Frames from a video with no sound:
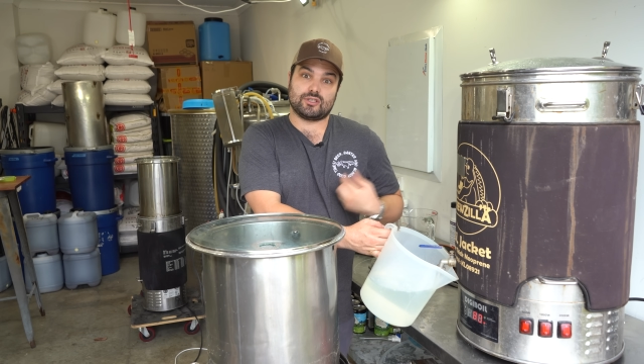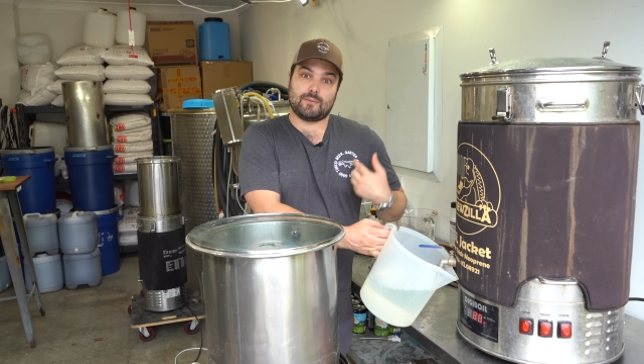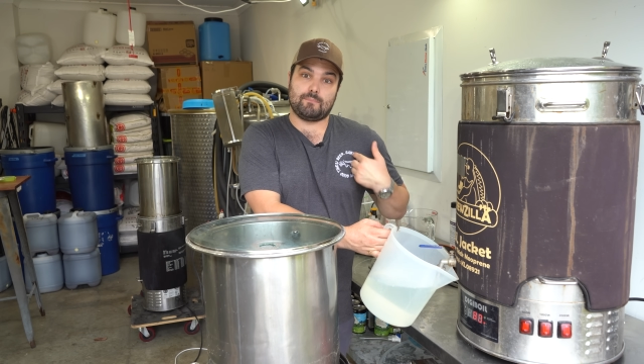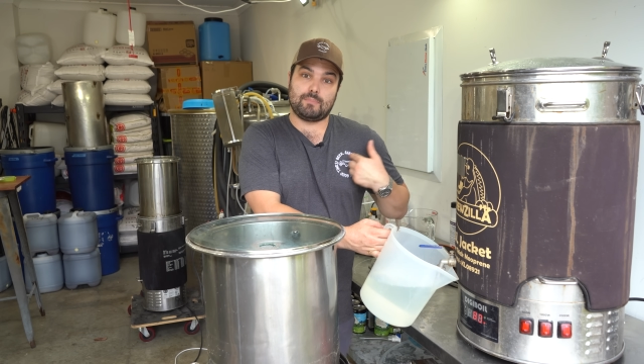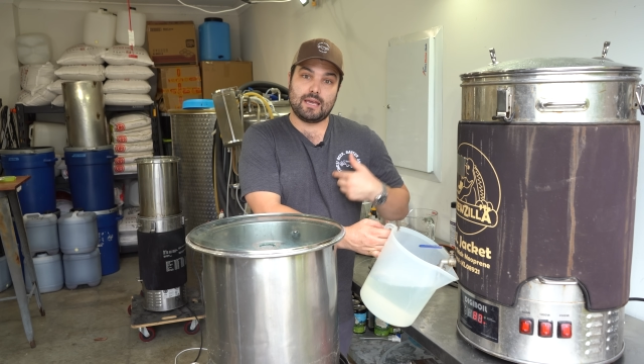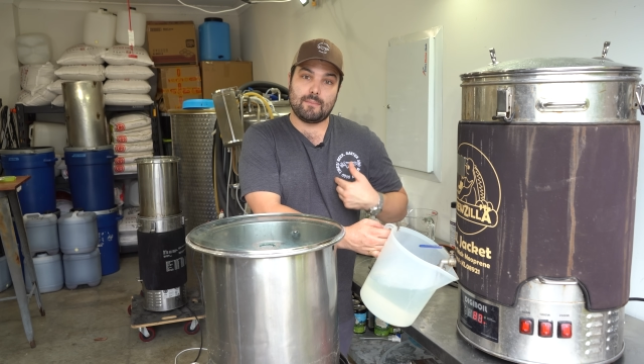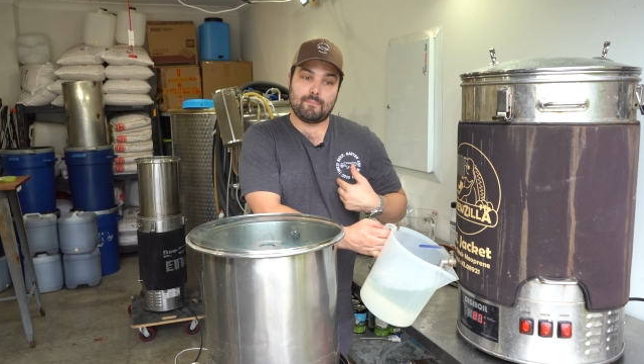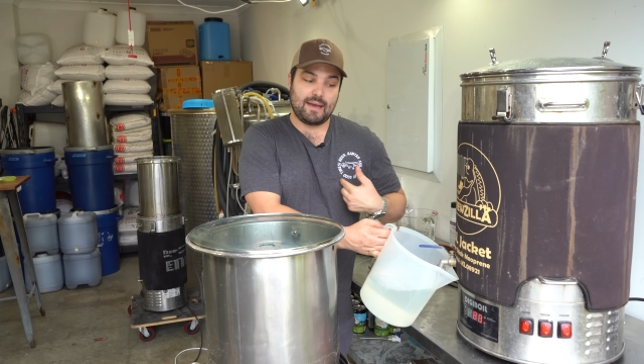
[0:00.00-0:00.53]
Some
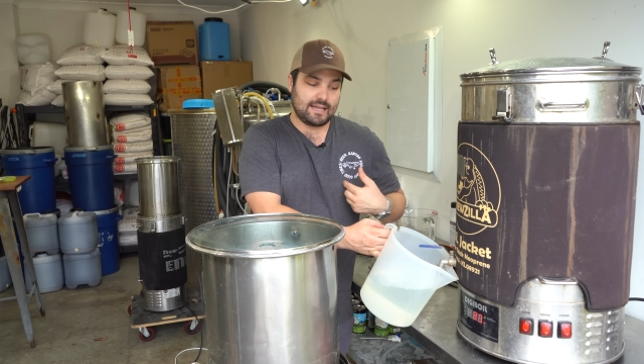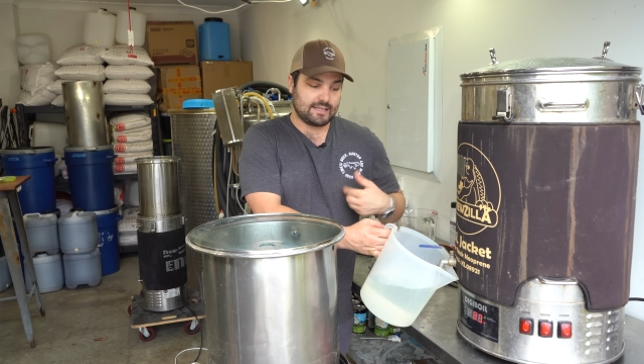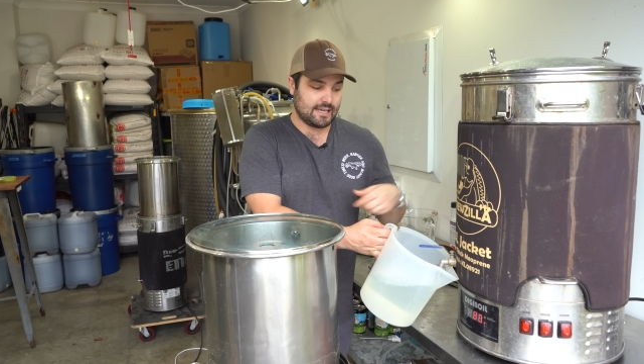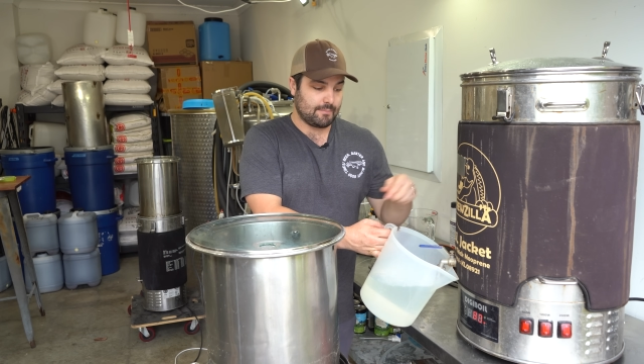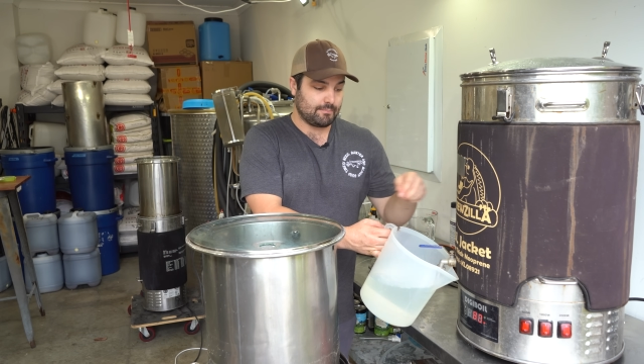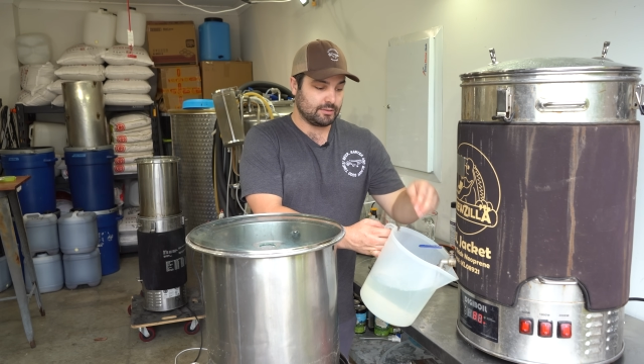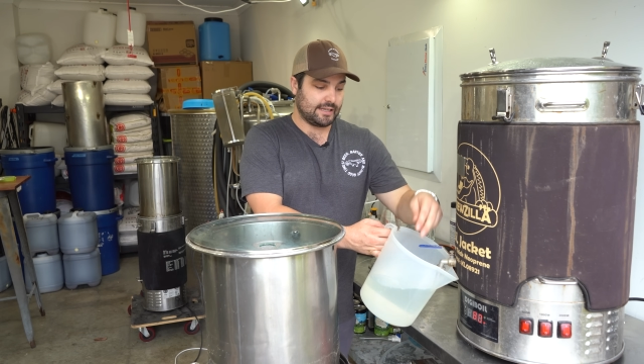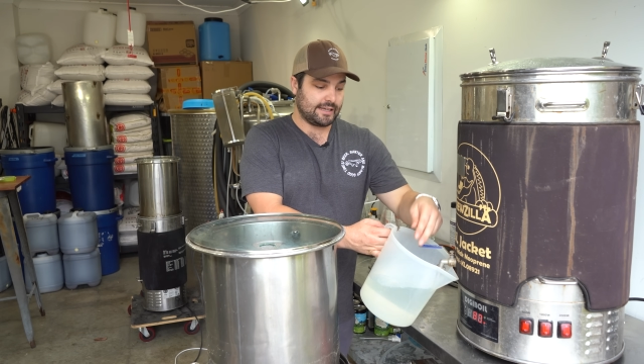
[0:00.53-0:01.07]
beer banter
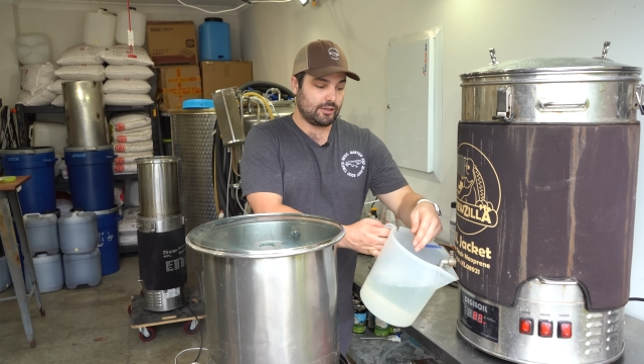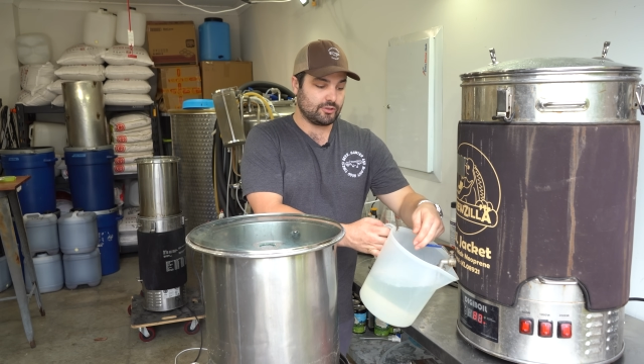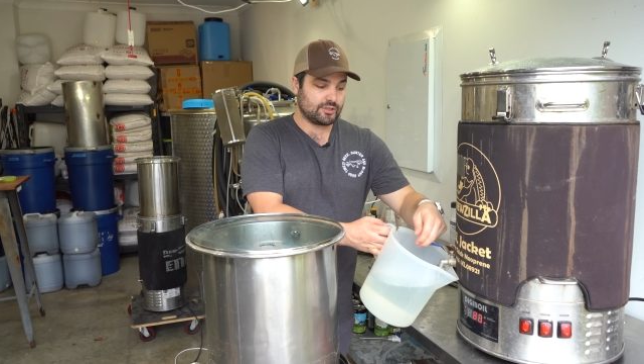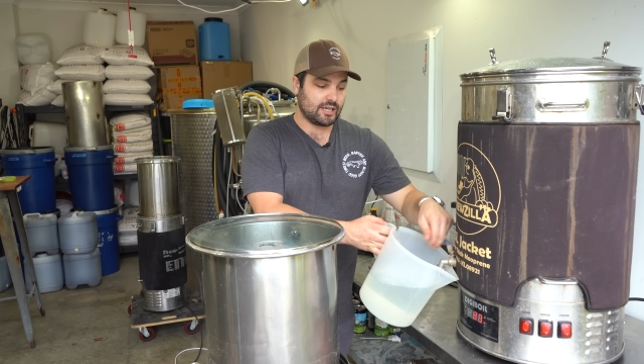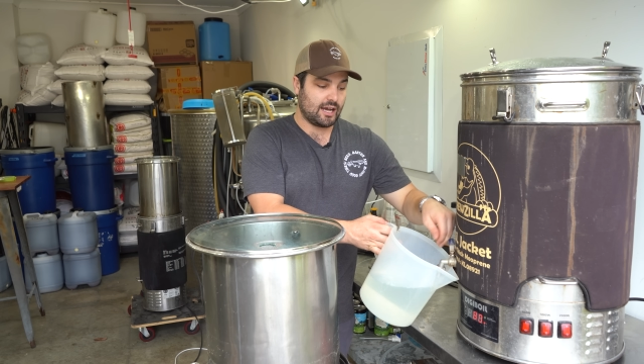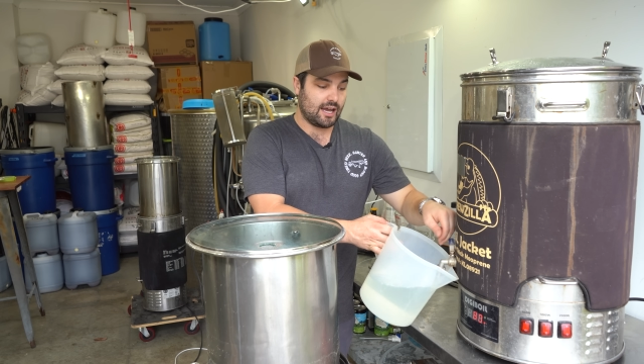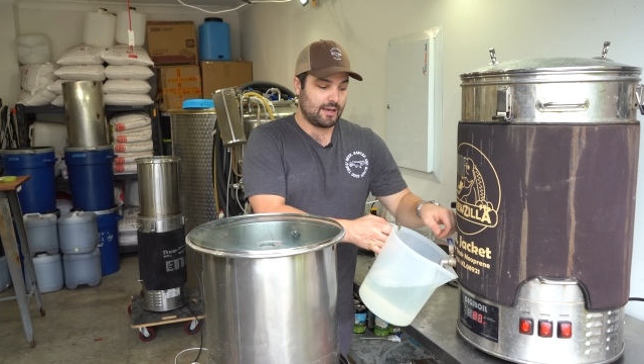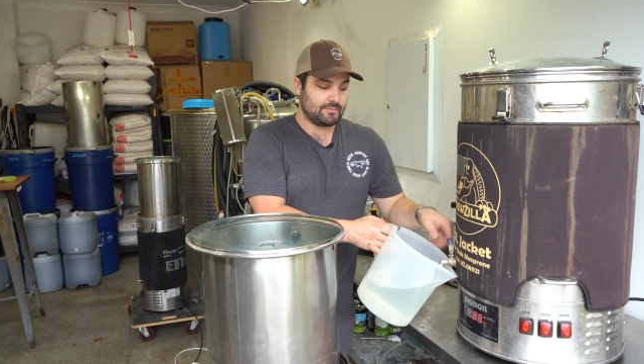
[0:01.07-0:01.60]
and bloody good
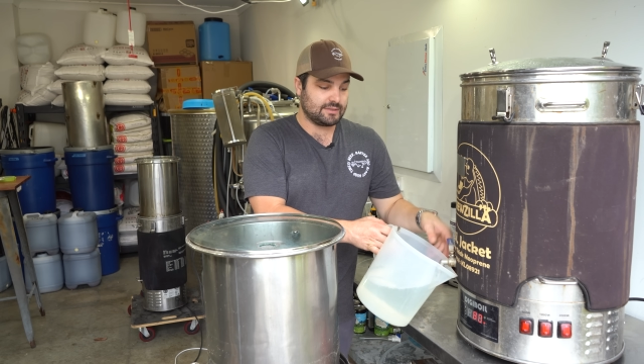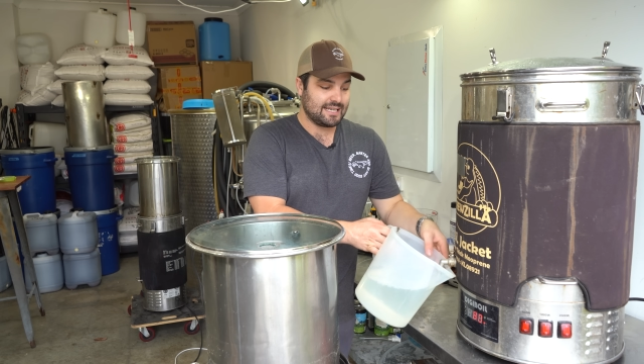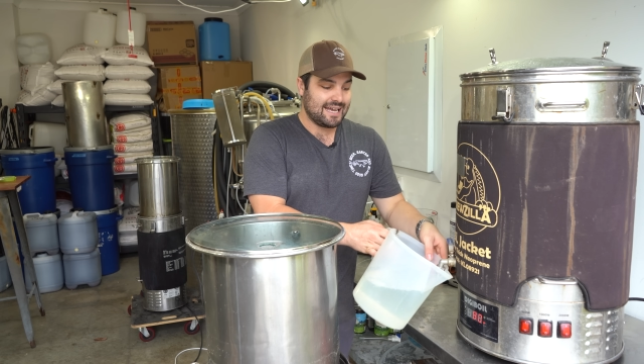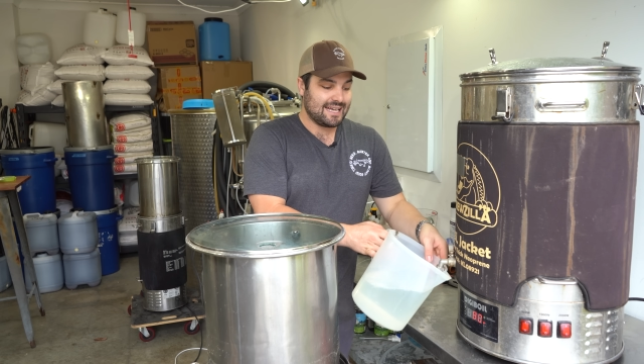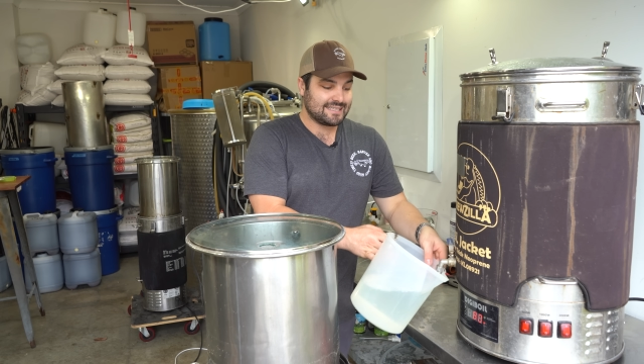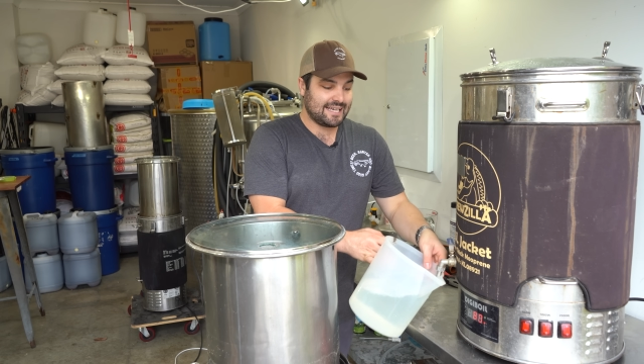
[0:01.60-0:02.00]
times,